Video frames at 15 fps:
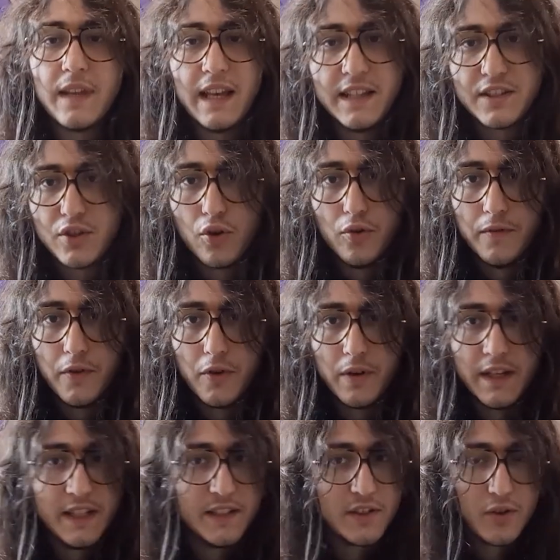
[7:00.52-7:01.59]
It's over,
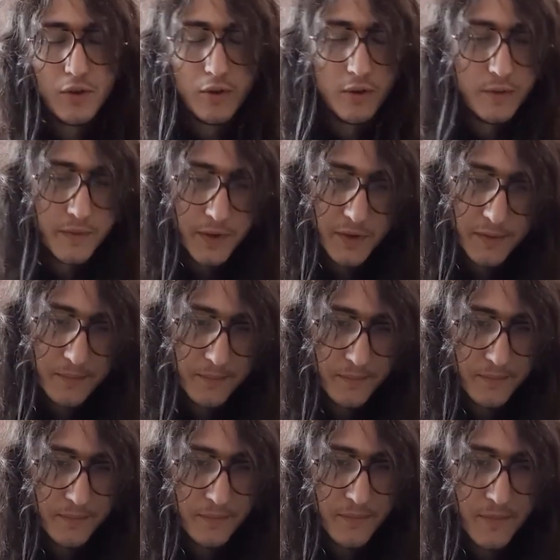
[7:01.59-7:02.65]
it's all over.
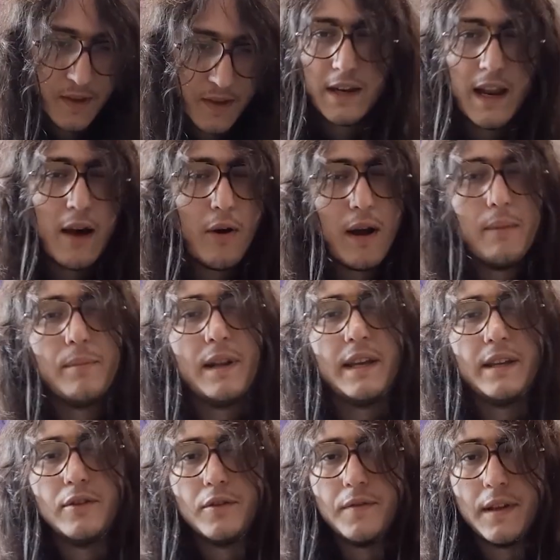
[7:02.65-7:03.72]
Now, I'm
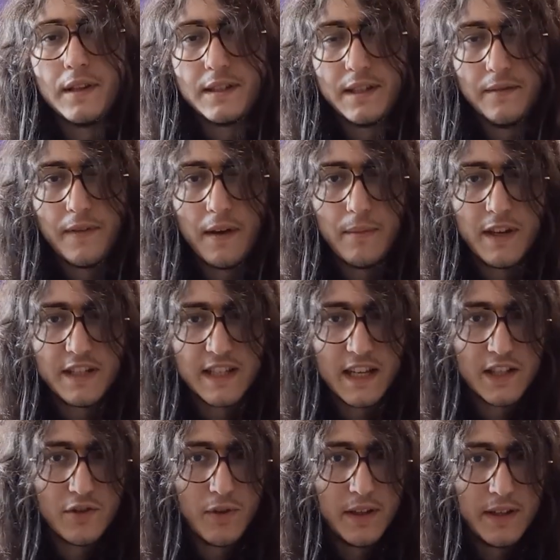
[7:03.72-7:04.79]
playing it off as if I'm
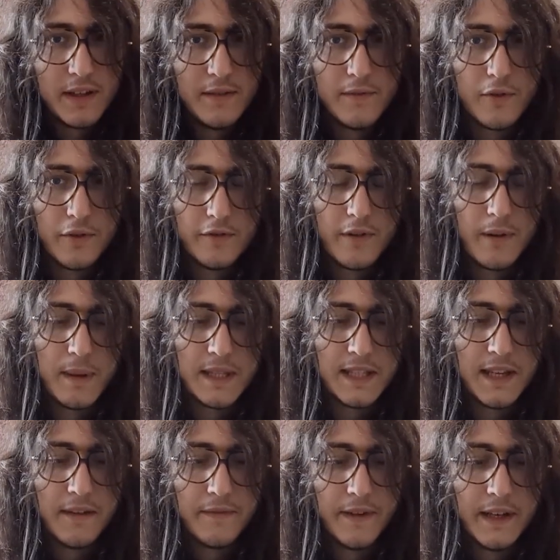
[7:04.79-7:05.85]
exaggerating for
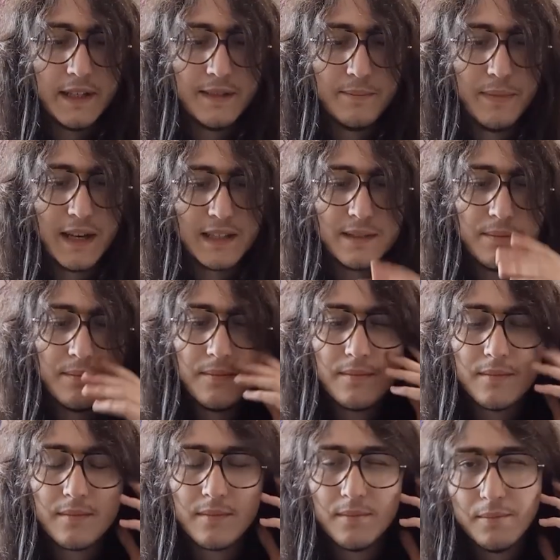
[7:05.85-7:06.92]
dramatic effect, but
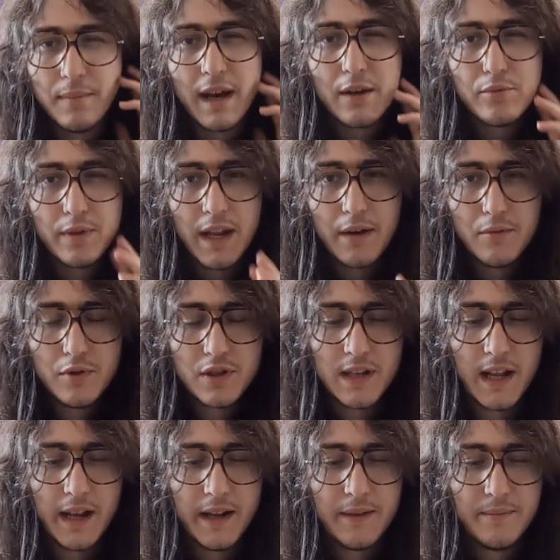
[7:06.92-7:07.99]
back when I was
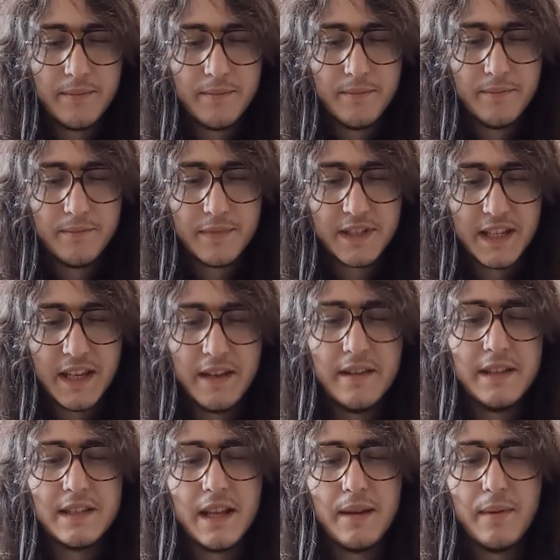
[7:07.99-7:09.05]
like seeing
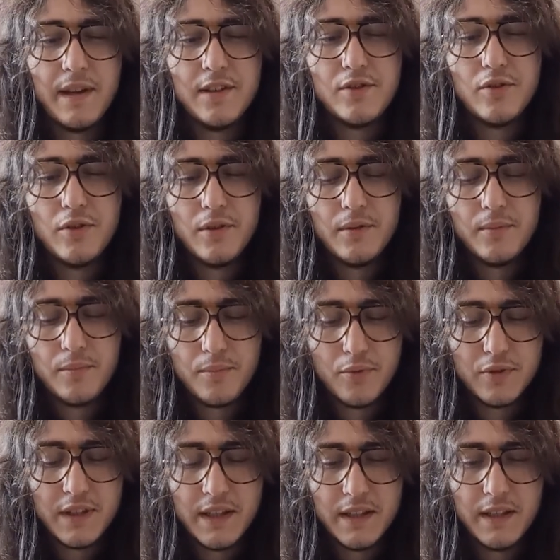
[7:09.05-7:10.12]
this animation,
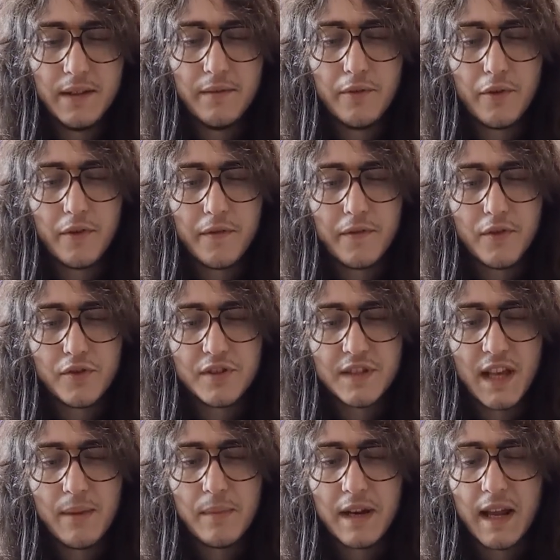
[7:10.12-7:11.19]
putting it in for the first
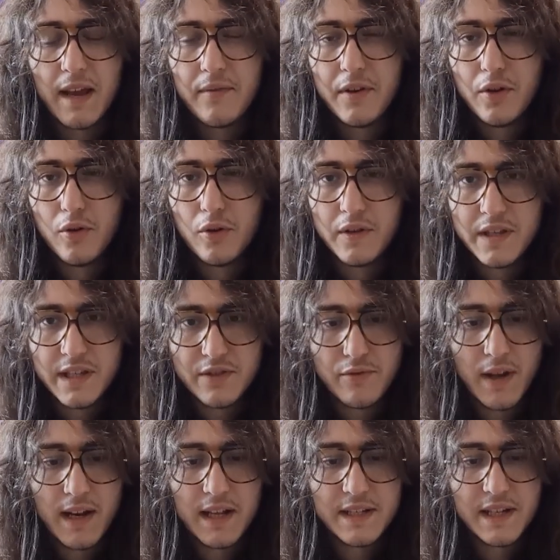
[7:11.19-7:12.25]
time and having all these
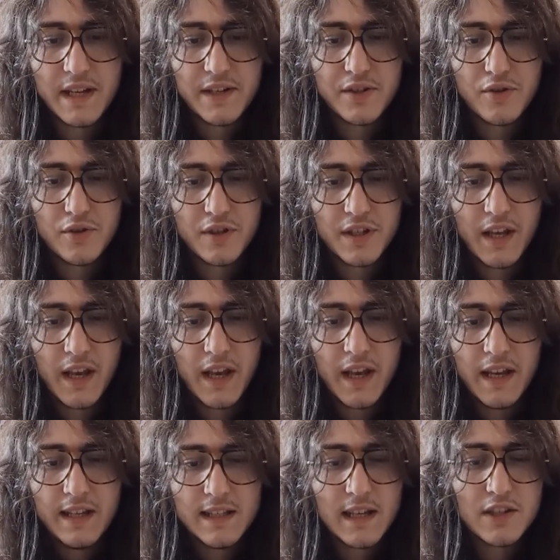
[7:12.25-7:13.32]
realizations,
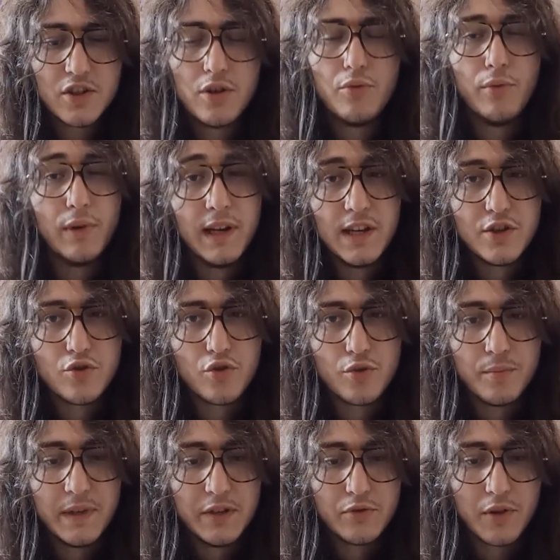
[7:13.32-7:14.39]
it actually really
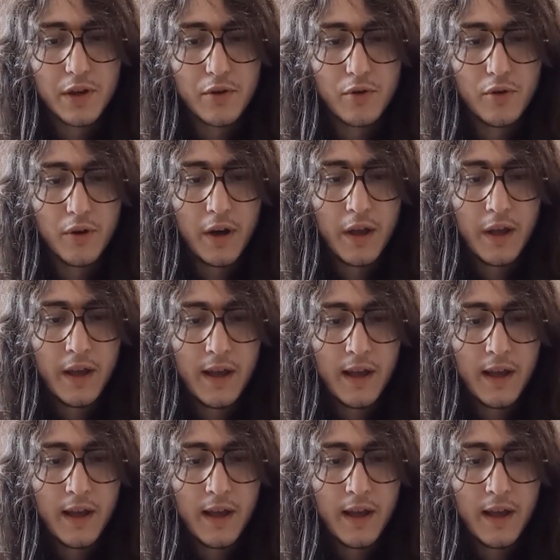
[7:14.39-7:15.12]
shook me to the core.